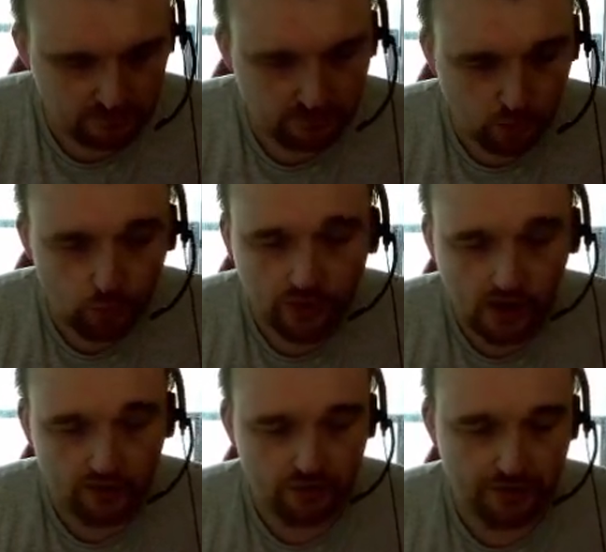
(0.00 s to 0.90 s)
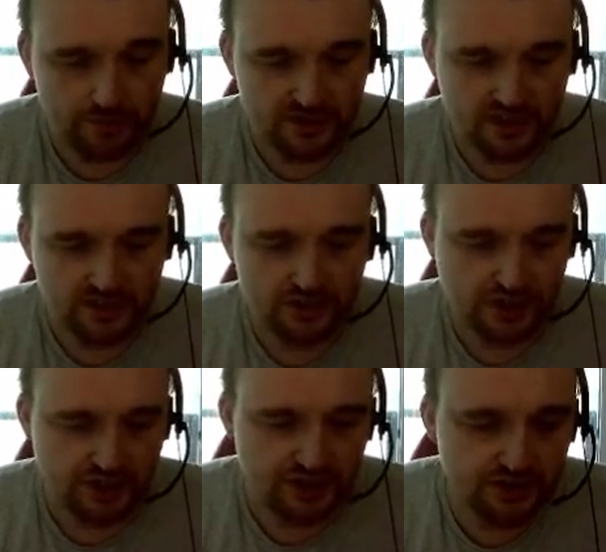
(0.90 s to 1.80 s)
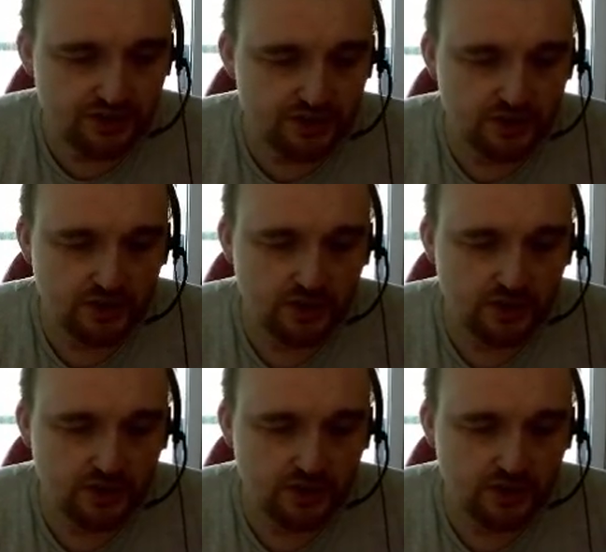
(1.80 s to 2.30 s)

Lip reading: Both cards represent change.